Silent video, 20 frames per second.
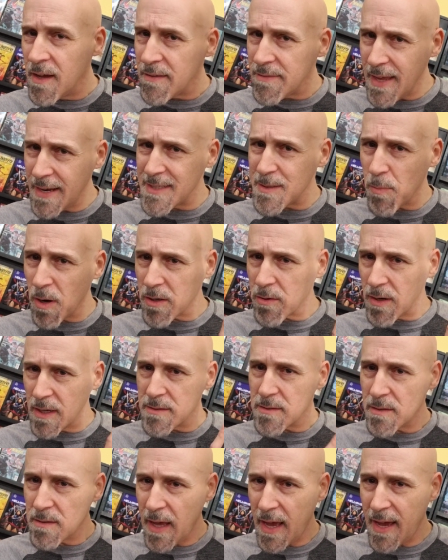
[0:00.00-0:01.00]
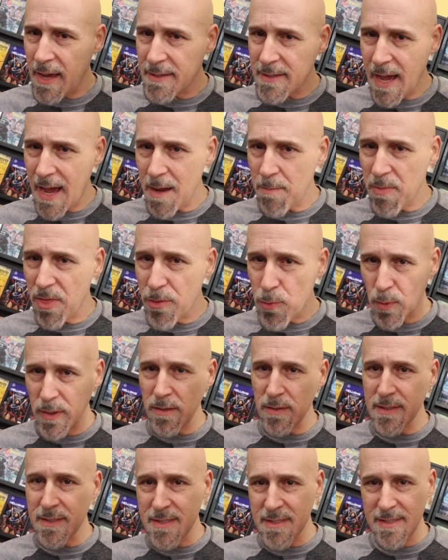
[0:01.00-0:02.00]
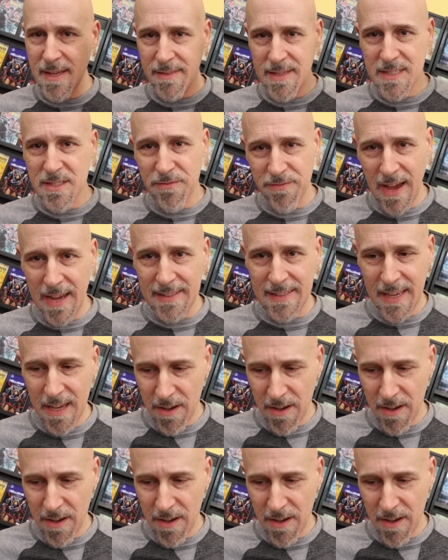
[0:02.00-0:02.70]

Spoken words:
That is Mark Russell, and I am thrilled to see this finally